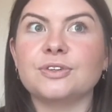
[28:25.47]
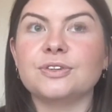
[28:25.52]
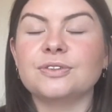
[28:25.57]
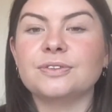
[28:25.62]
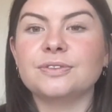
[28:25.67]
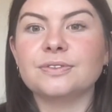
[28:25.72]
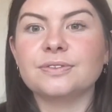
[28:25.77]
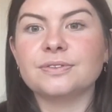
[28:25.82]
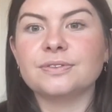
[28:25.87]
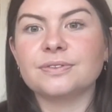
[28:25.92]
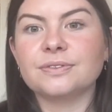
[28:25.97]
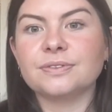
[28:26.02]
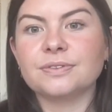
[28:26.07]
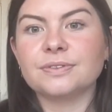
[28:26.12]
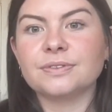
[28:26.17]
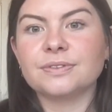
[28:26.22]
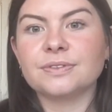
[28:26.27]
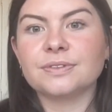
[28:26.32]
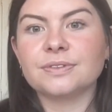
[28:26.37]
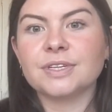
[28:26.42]
sure.
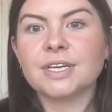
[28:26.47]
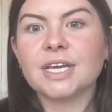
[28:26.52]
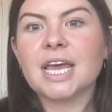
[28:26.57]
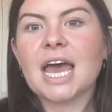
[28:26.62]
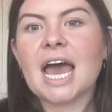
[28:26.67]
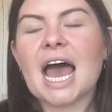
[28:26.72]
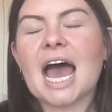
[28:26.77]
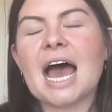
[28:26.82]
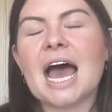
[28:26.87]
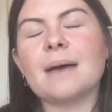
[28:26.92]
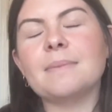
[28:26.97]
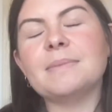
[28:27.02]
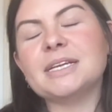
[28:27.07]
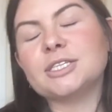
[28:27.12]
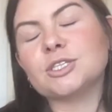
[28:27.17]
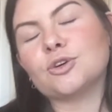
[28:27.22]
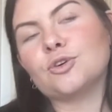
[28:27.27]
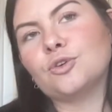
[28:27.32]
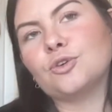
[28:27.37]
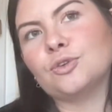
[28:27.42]

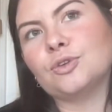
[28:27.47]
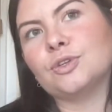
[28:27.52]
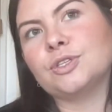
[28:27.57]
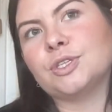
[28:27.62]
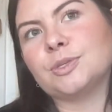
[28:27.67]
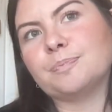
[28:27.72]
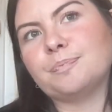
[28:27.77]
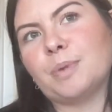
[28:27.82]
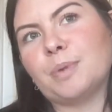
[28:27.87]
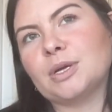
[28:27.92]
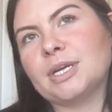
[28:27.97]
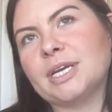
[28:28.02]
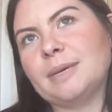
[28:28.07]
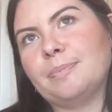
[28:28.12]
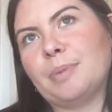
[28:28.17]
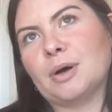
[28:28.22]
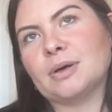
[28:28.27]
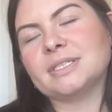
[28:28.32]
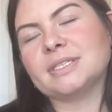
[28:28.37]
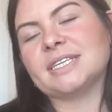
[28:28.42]
It's called Body
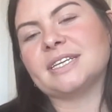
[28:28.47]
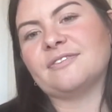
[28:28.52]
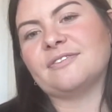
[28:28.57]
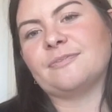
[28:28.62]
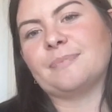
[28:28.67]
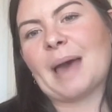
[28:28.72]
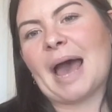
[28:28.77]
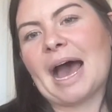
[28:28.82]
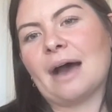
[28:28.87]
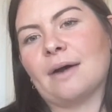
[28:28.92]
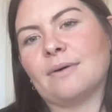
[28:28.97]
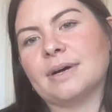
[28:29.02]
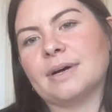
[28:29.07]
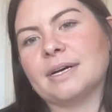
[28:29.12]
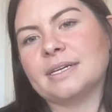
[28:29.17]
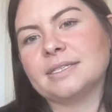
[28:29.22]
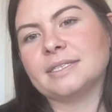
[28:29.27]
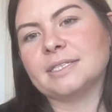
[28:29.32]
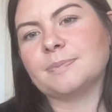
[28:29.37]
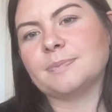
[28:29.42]
Positive
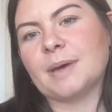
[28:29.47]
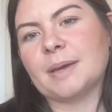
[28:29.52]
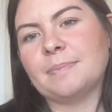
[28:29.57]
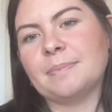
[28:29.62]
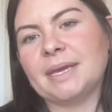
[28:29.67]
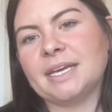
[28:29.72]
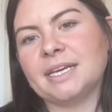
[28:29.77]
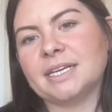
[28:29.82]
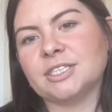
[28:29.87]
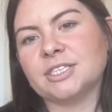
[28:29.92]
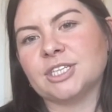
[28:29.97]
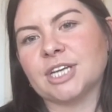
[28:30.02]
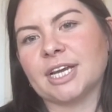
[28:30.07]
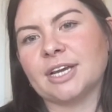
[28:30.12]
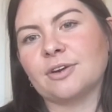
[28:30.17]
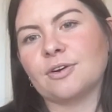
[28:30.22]
Power. It's by Megan Jane